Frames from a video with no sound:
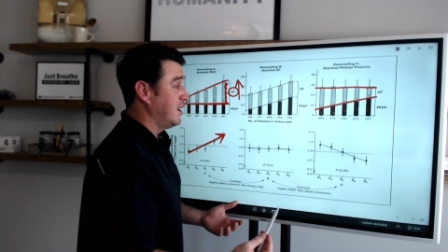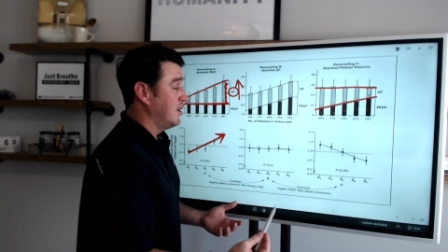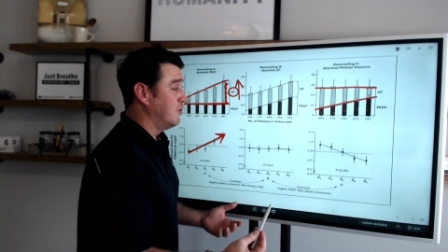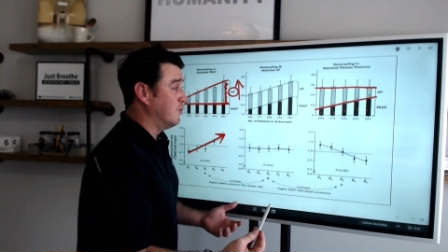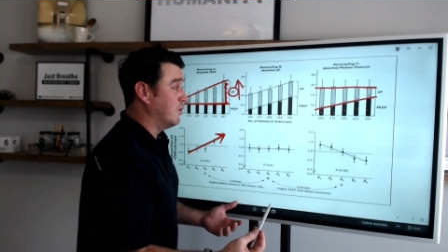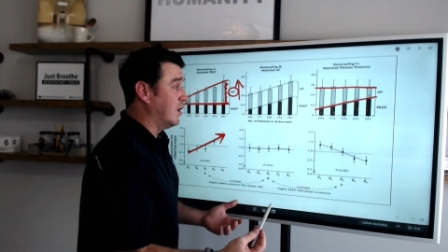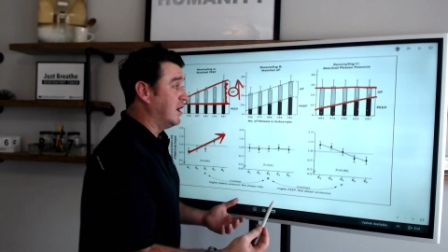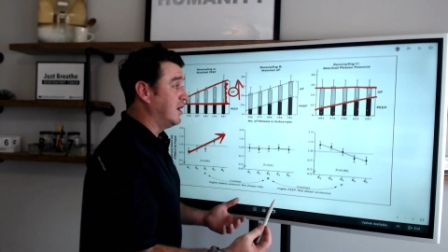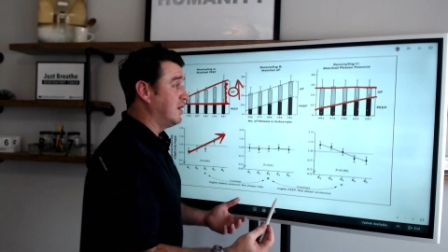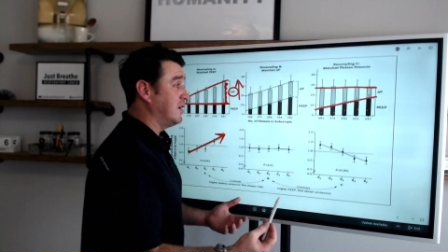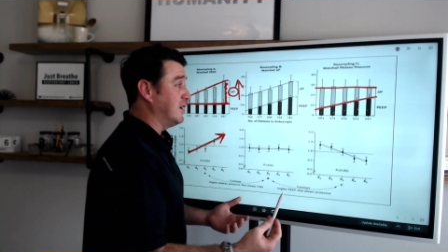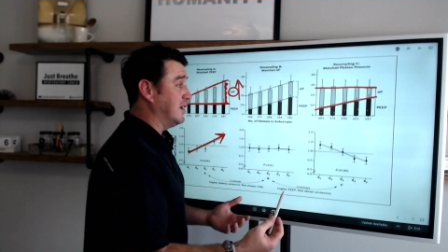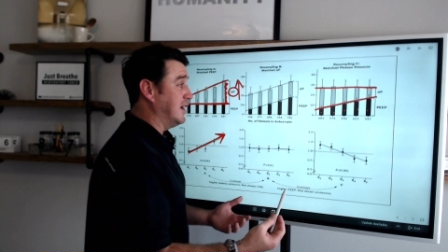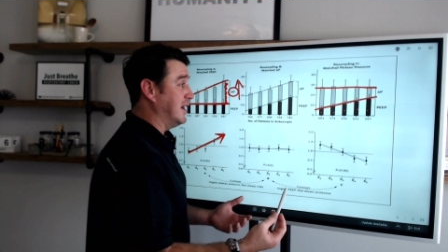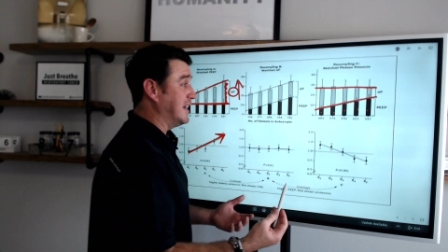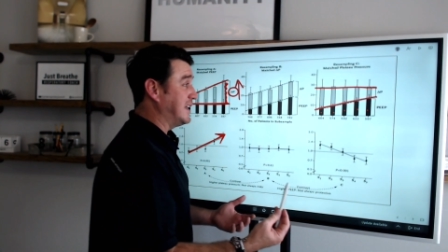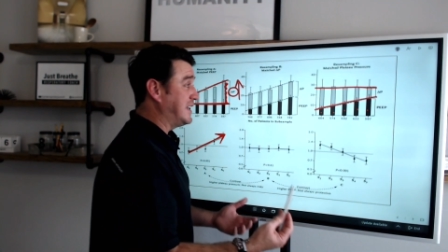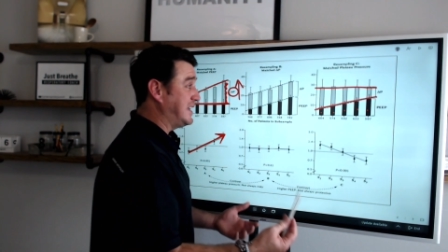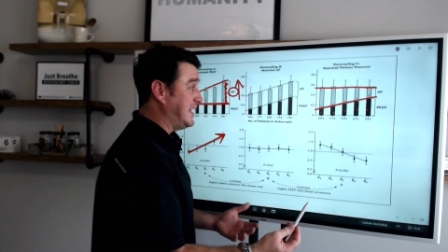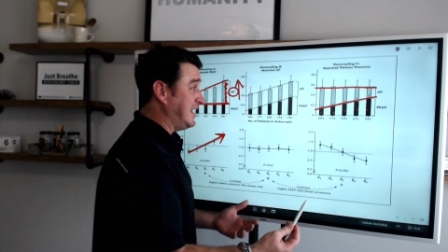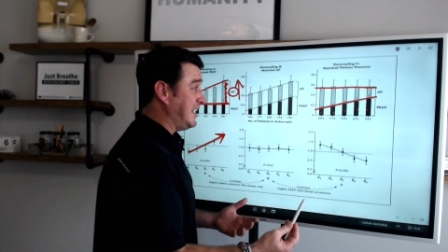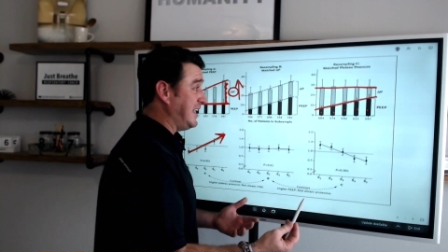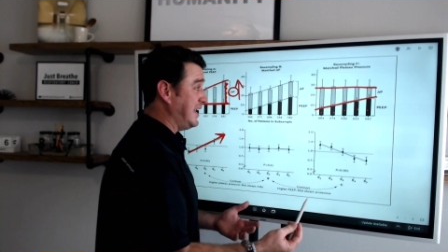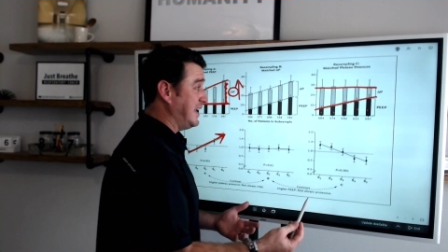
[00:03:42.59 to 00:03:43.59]
Well,
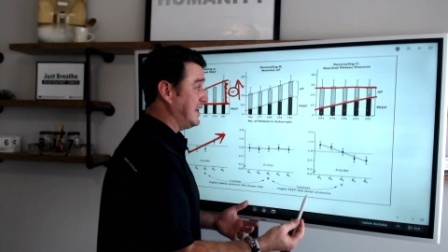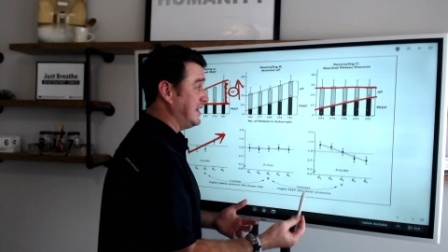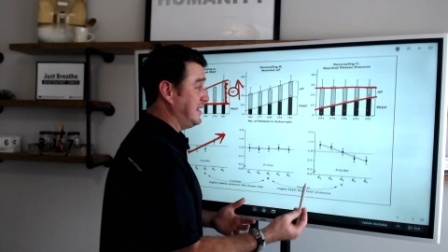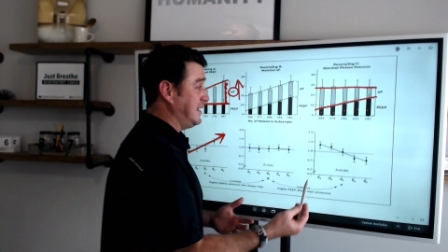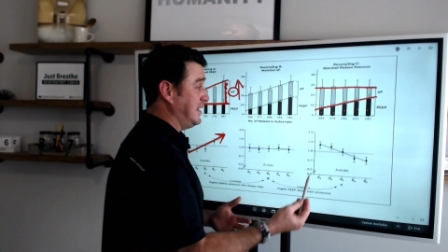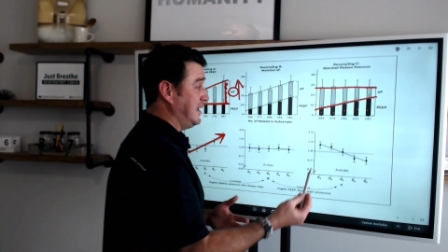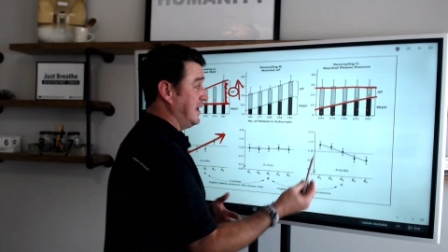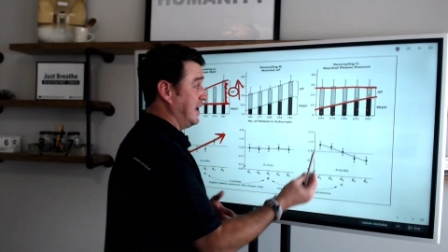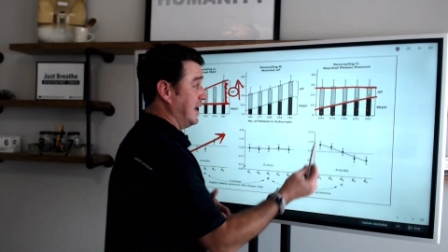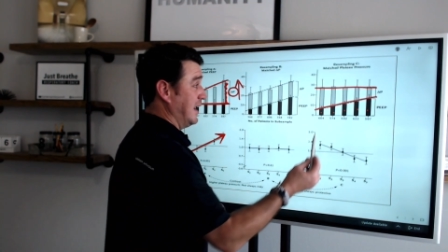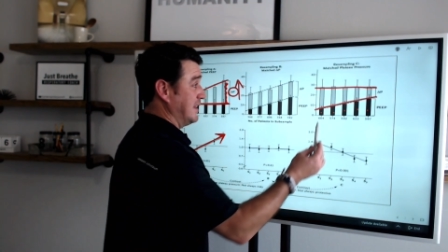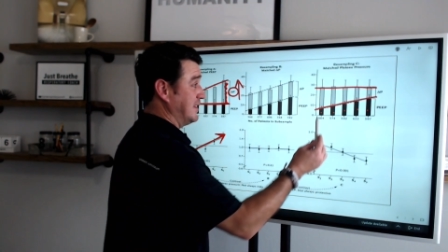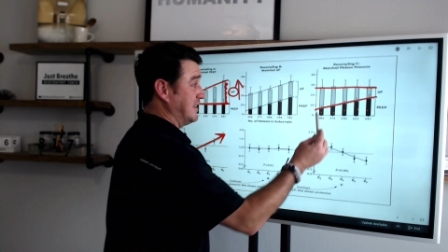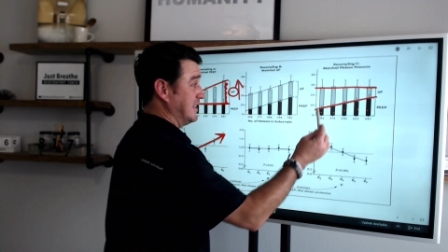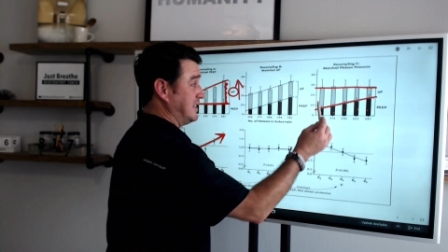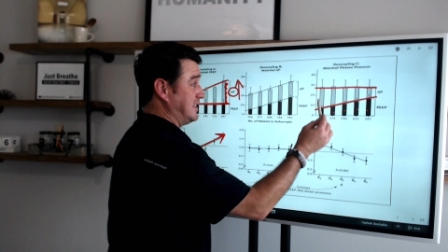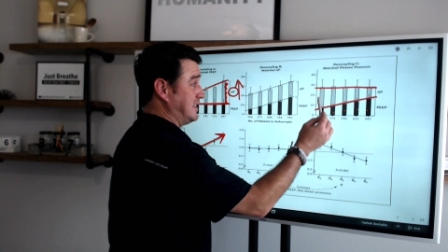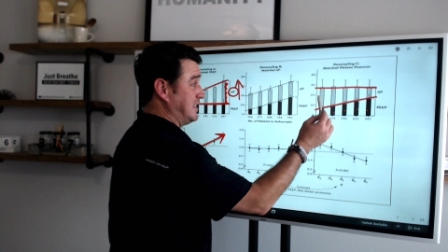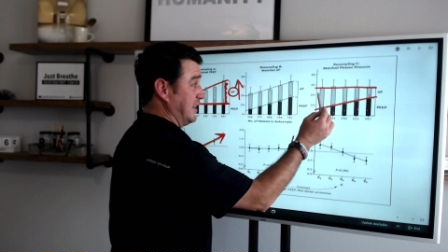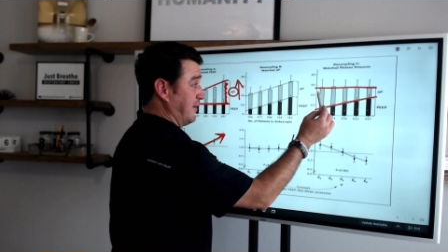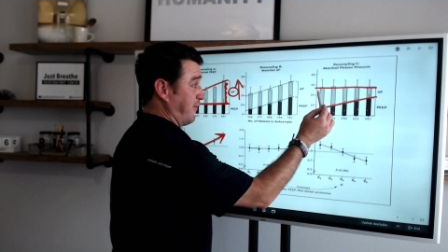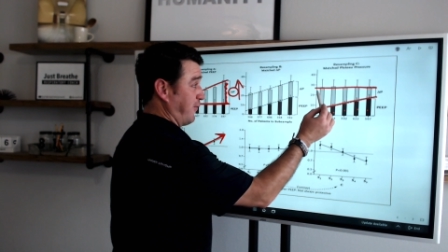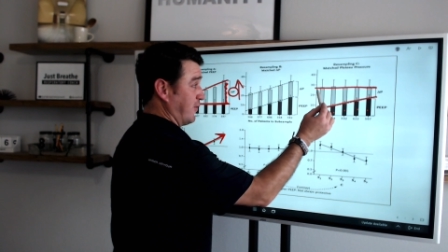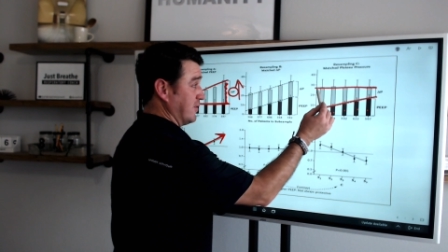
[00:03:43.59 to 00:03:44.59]
again, the
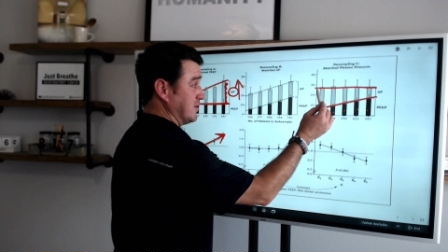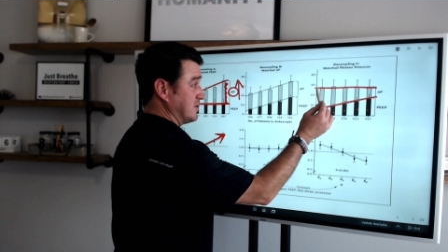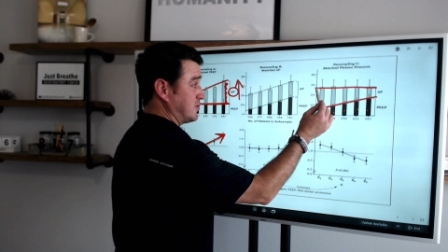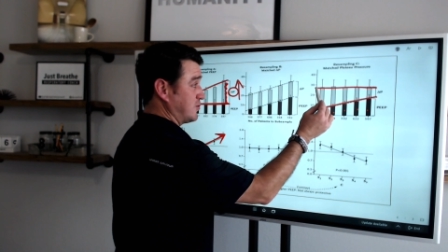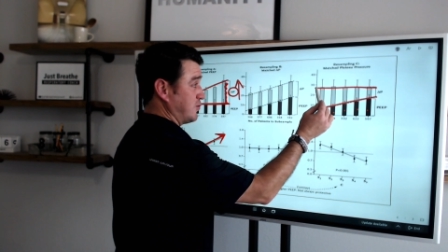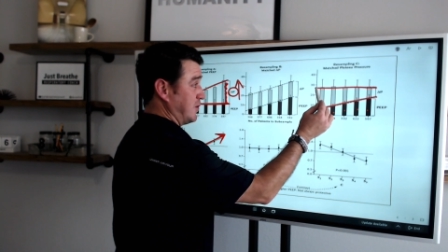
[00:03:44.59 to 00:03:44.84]
difference